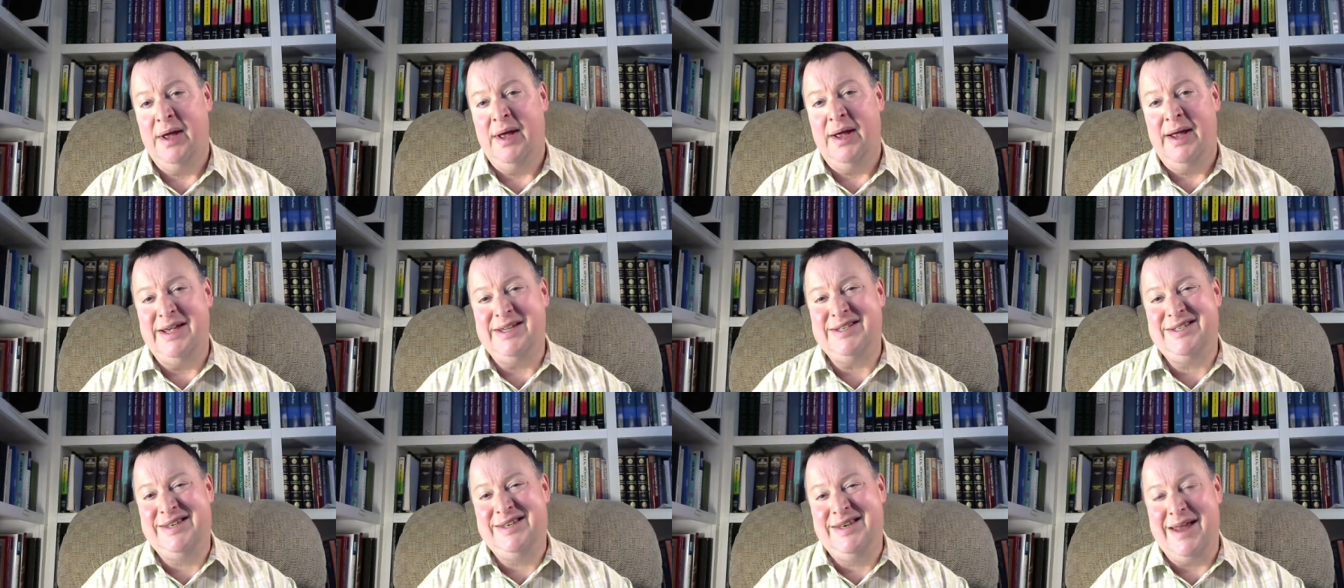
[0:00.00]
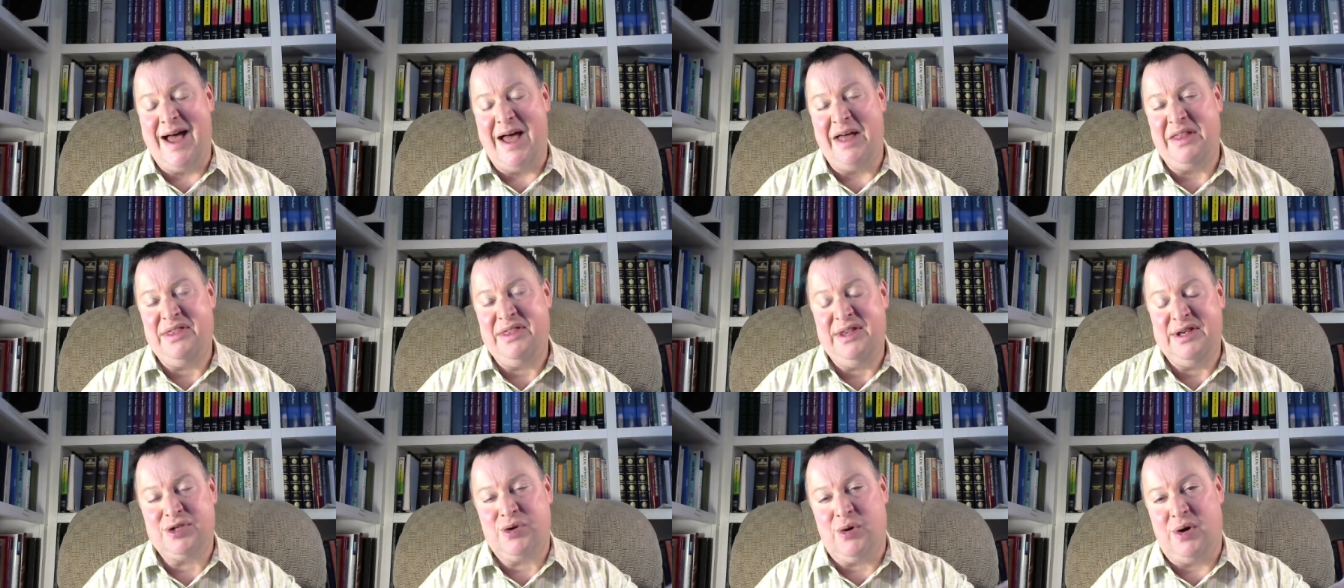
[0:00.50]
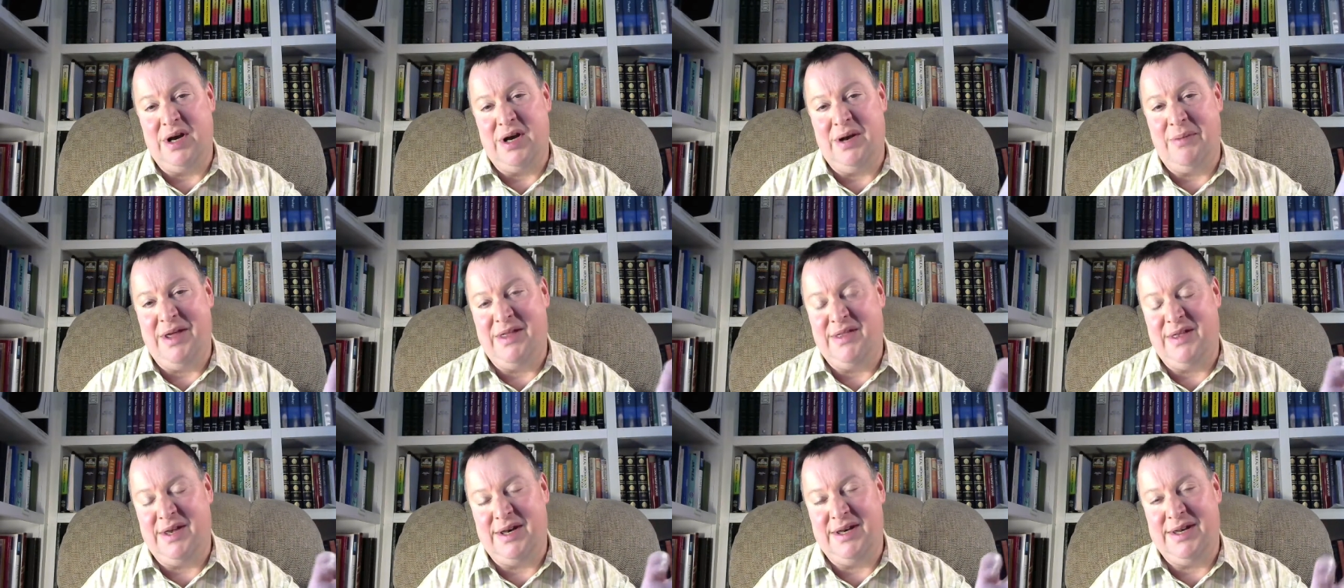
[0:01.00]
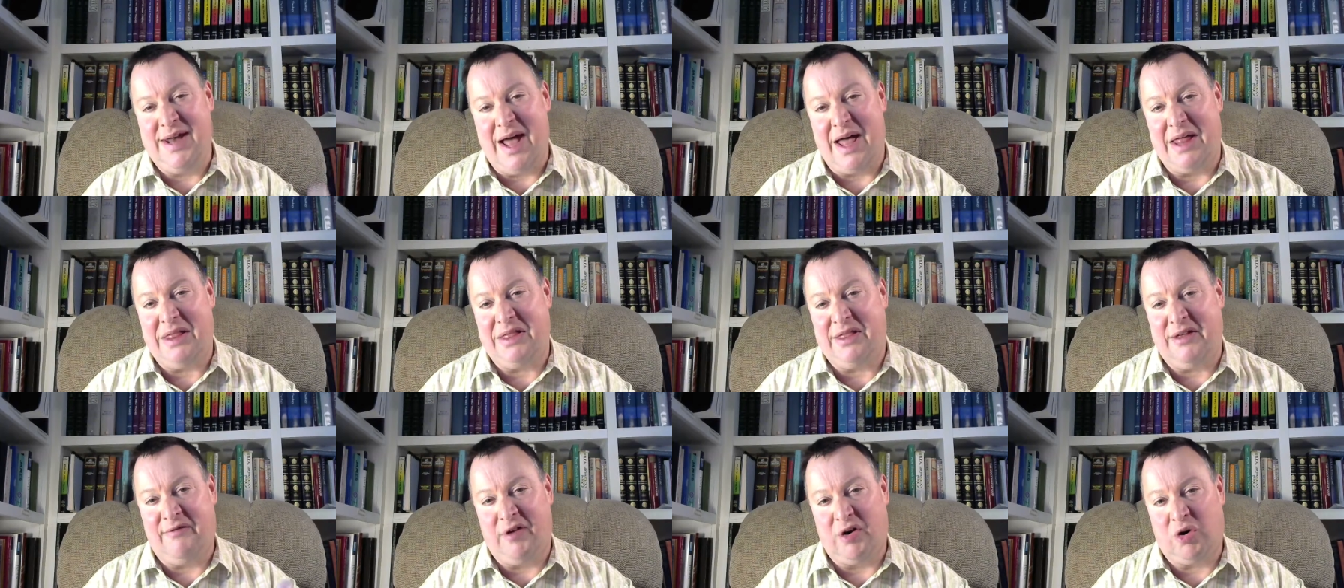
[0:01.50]
His death is going to be the
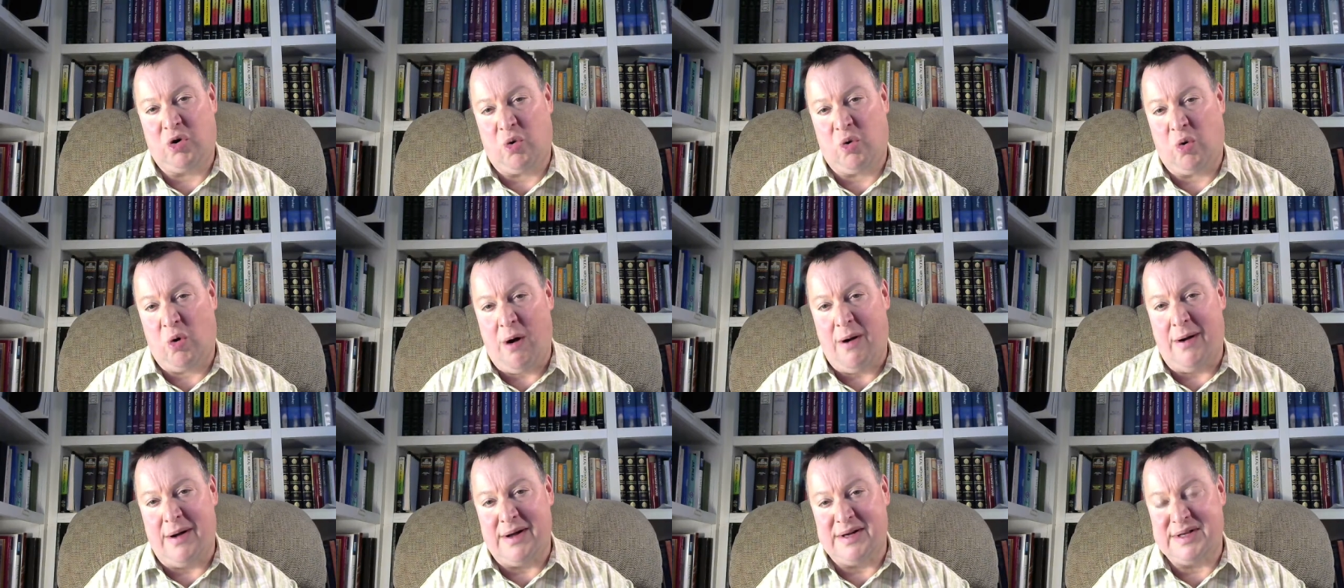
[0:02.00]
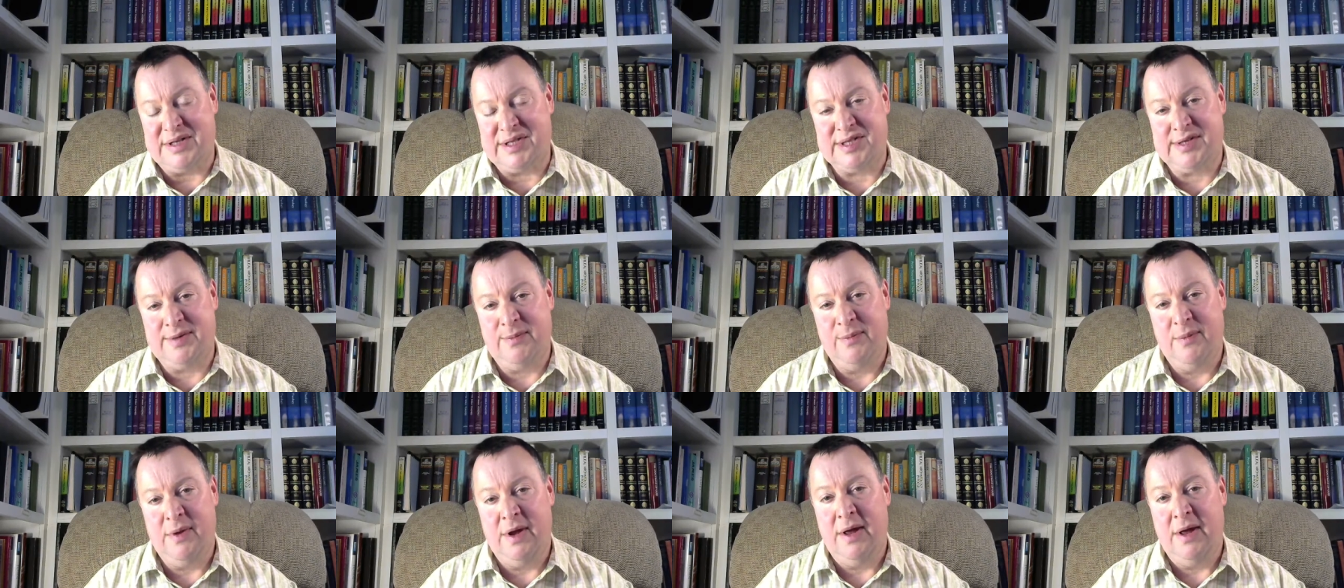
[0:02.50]
death of a cross,